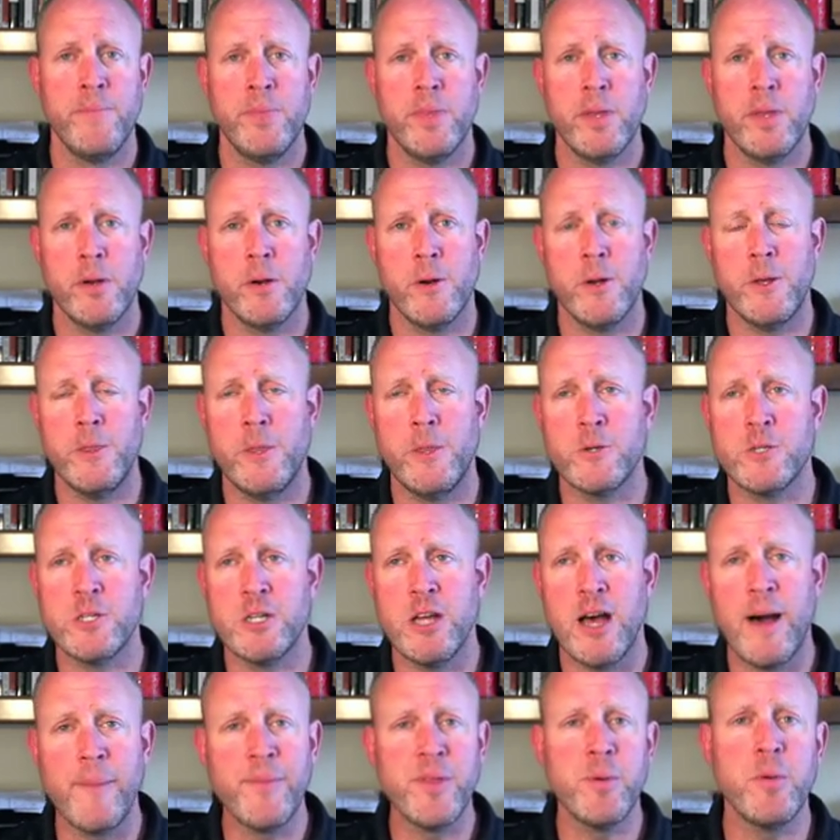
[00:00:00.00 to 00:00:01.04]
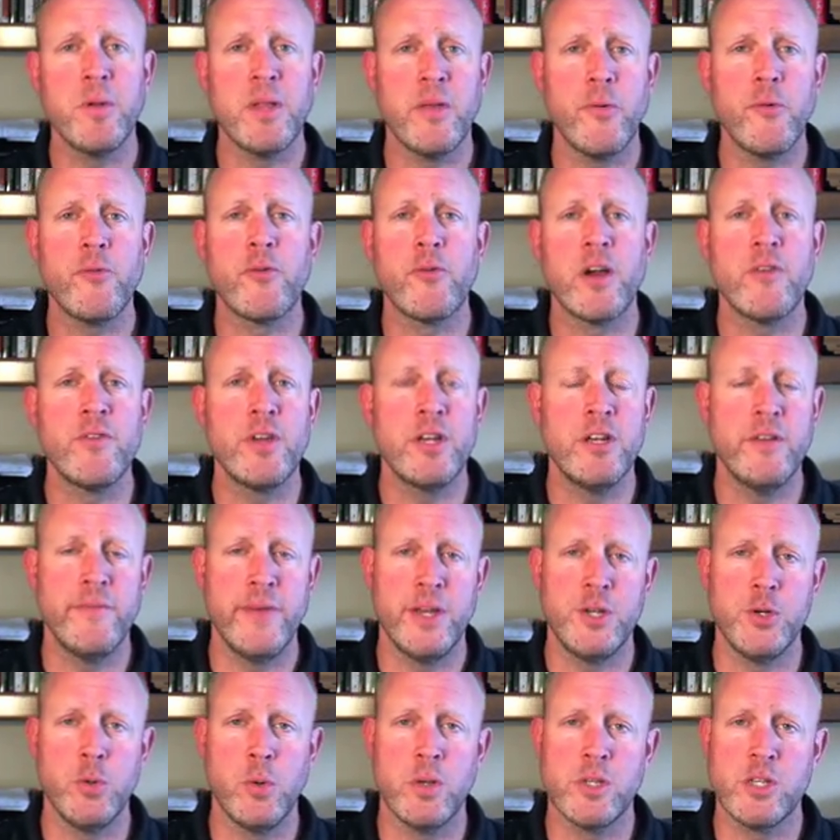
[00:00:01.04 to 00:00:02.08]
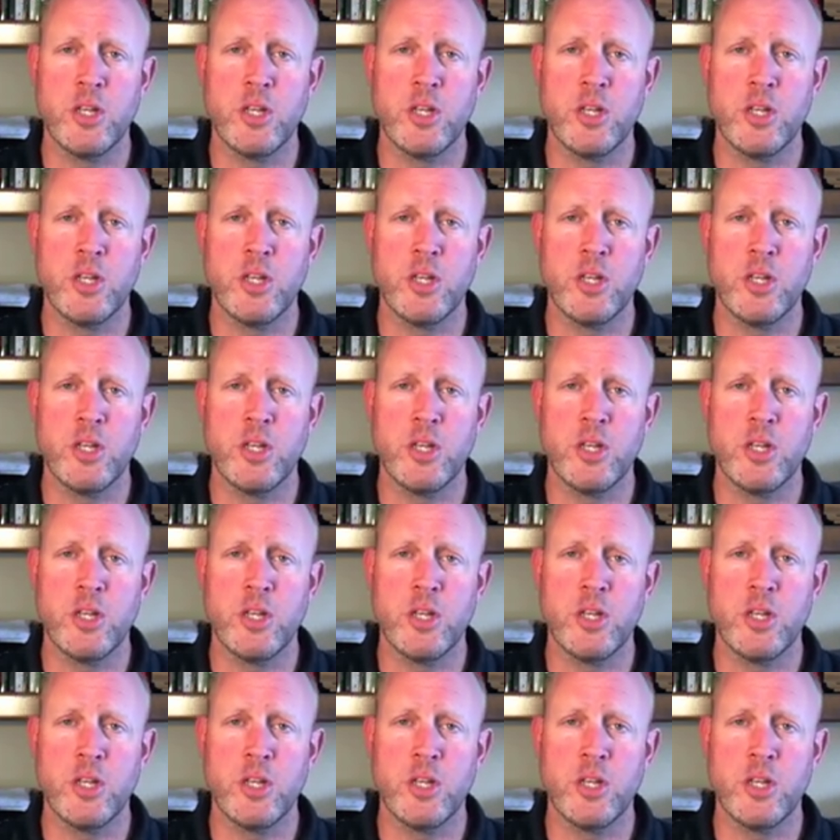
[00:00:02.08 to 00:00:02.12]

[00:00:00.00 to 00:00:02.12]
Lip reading: There's an optimal level for every individual.